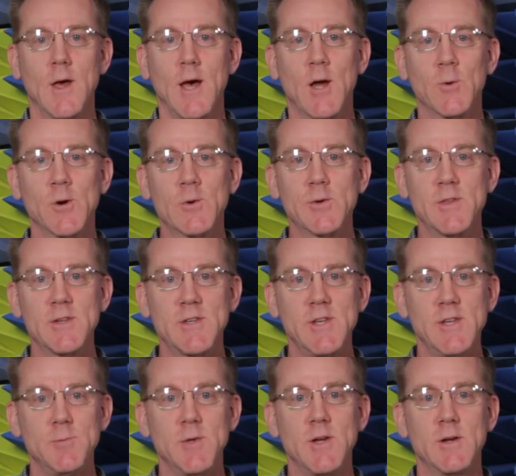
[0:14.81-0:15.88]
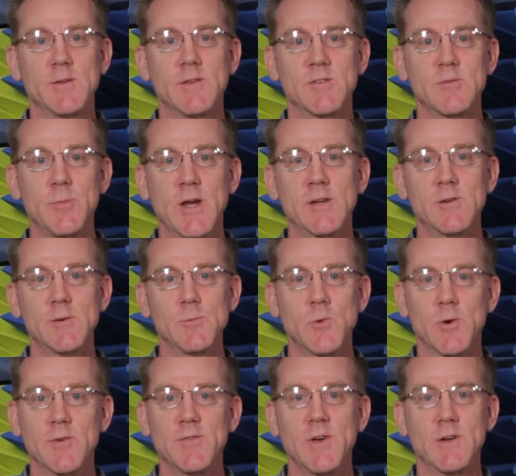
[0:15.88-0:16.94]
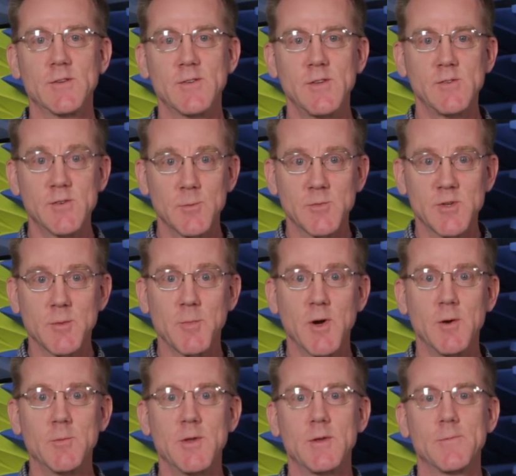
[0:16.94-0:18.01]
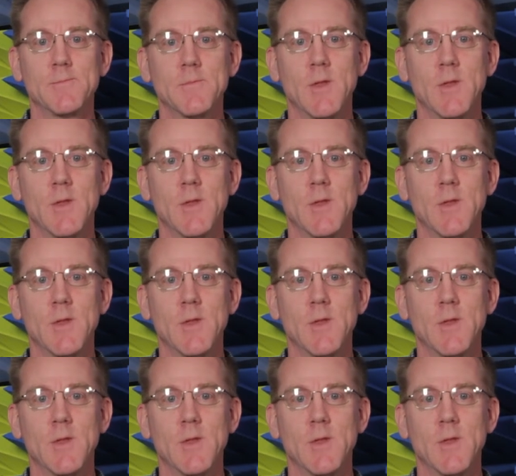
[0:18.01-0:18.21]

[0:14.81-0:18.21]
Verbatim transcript: I work with a team here in the Spectrum Warfare Systems Department.